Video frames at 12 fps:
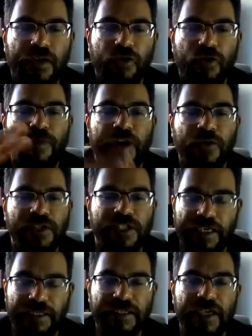your
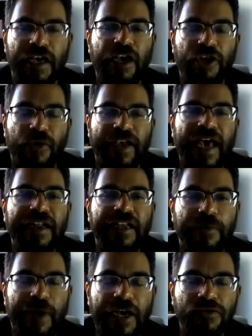proceeds. Your
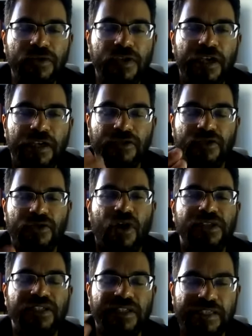carrying amount is
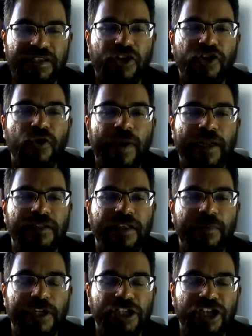cost less accumulated
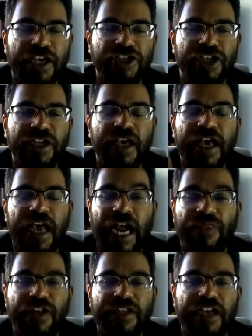depreciation
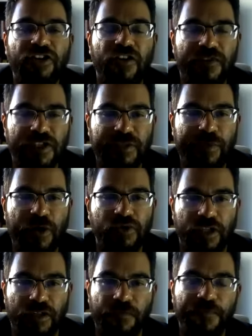at the date of
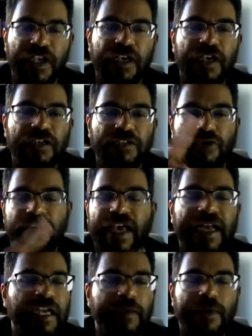disposal. So your
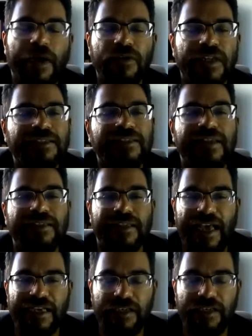carrying amount, let's say, is
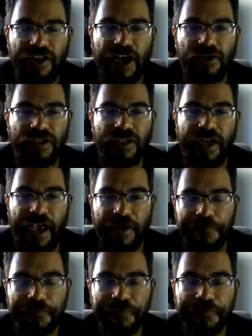90,000 Rand.